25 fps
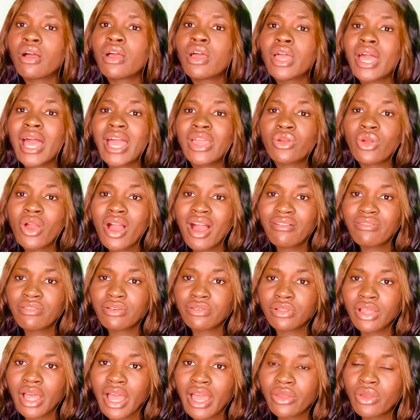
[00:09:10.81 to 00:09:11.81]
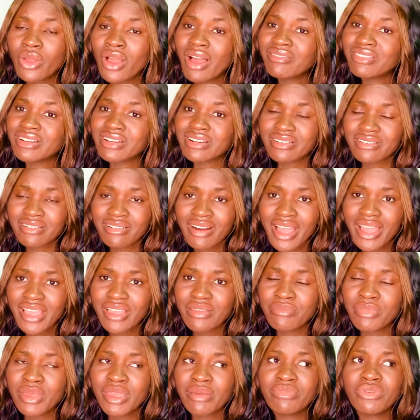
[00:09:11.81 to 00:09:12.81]
and you have a crying
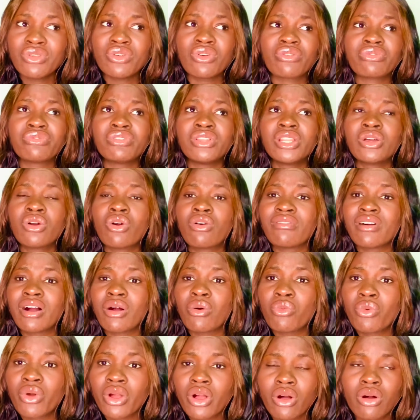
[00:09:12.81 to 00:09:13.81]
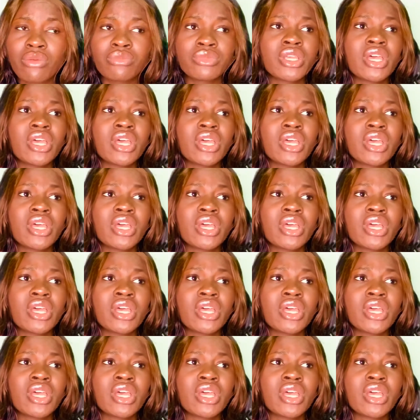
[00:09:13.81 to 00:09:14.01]
baby, you're feeling overwhelmed